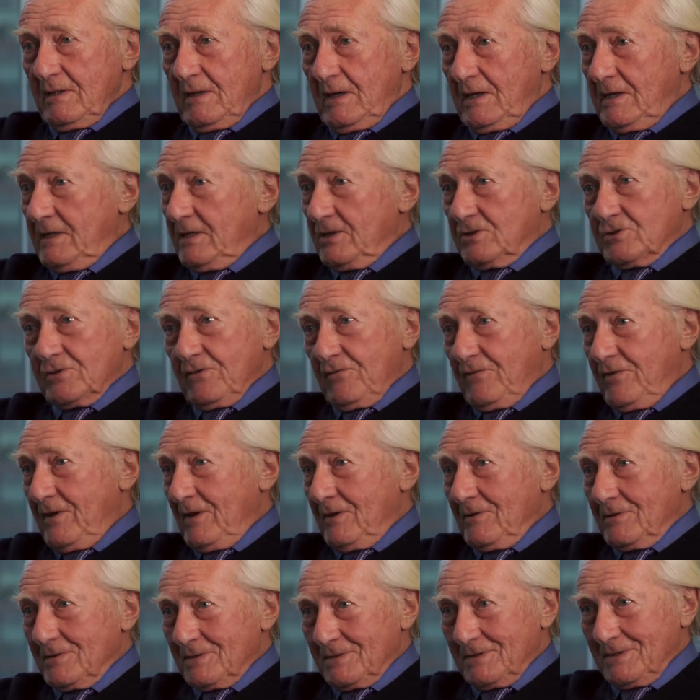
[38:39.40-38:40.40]
And each of
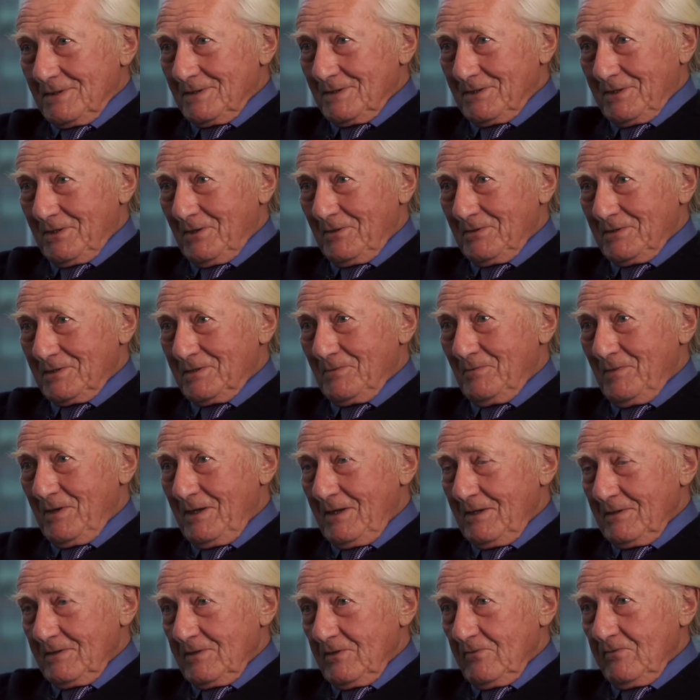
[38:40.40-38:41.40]
those is going to
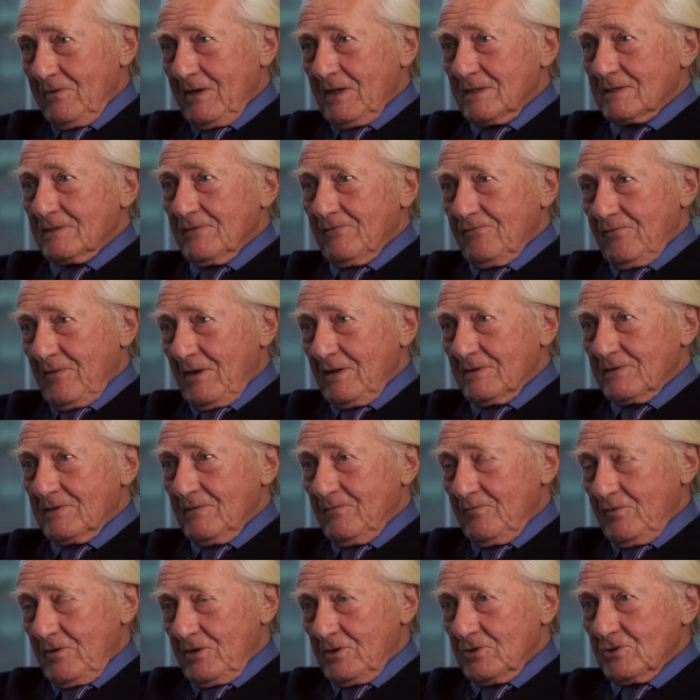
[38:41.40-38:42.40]
be a direct affront
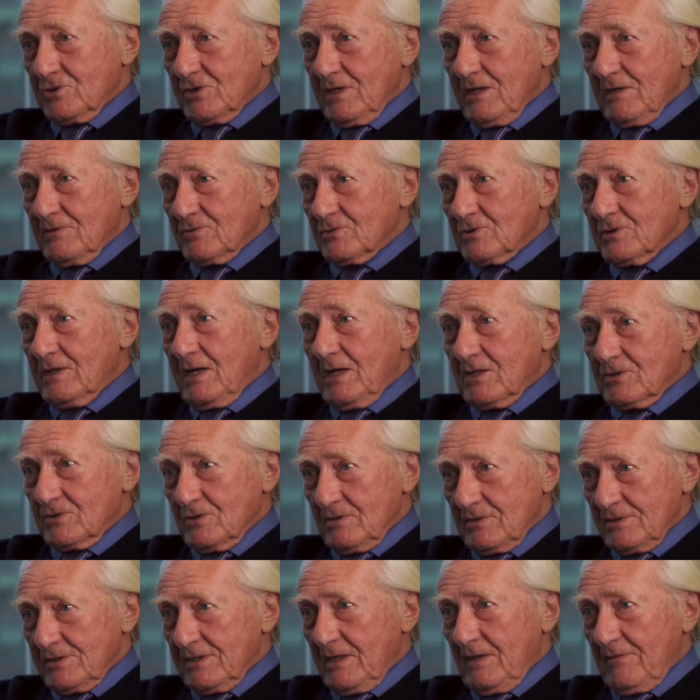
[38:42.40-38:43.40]
of British
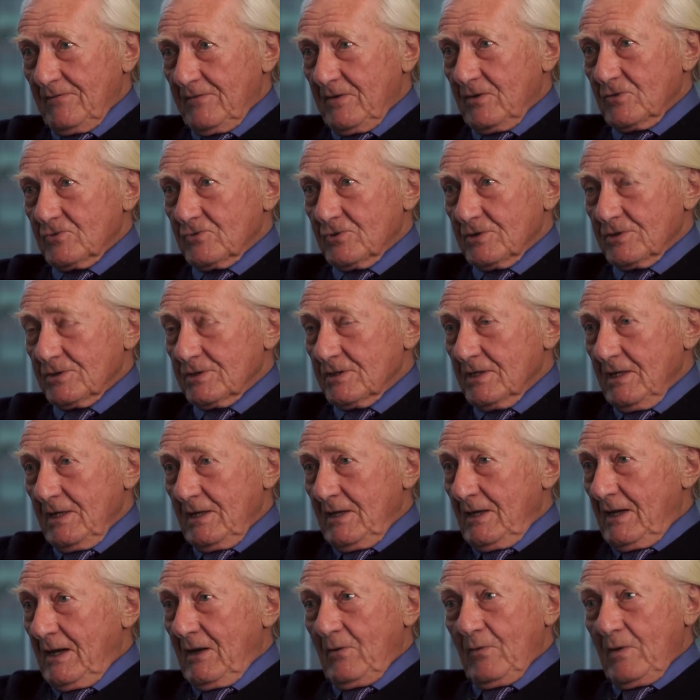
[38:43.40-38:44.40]
national self-interest,
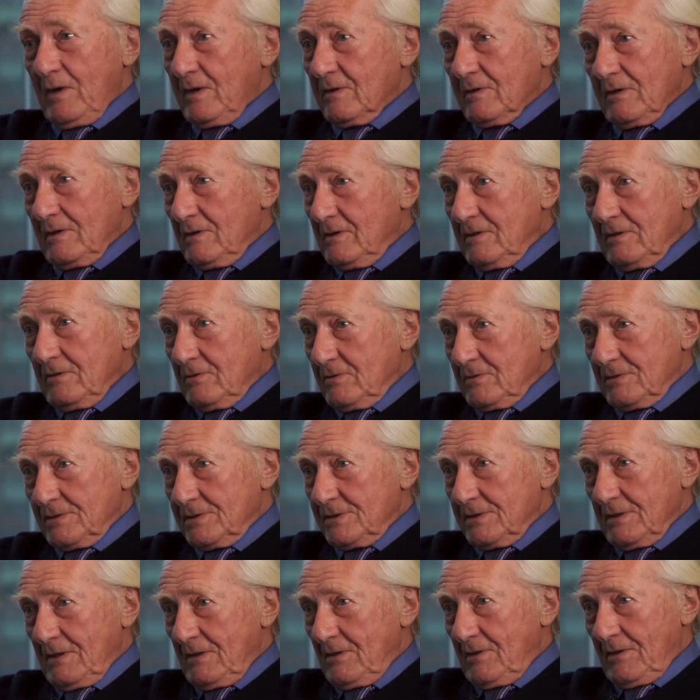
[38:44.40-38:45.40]
and we're going to
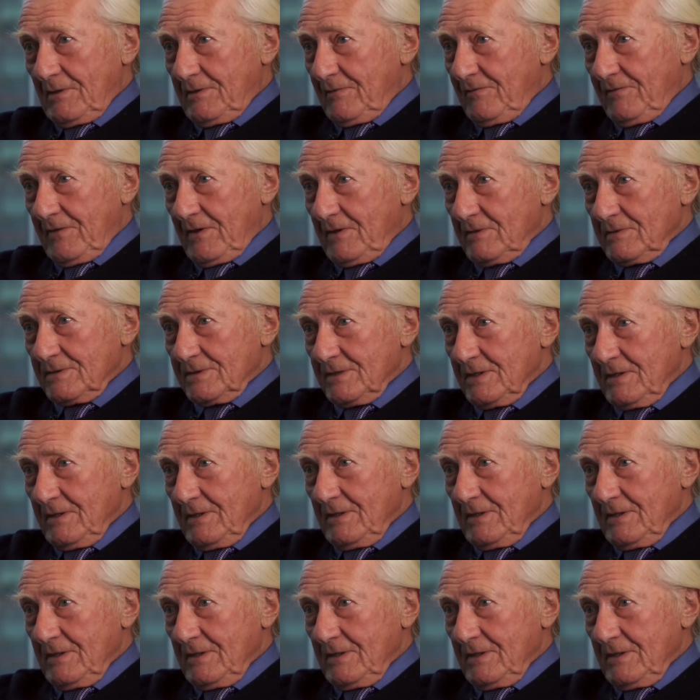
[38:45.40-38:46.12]
lose a lot of those.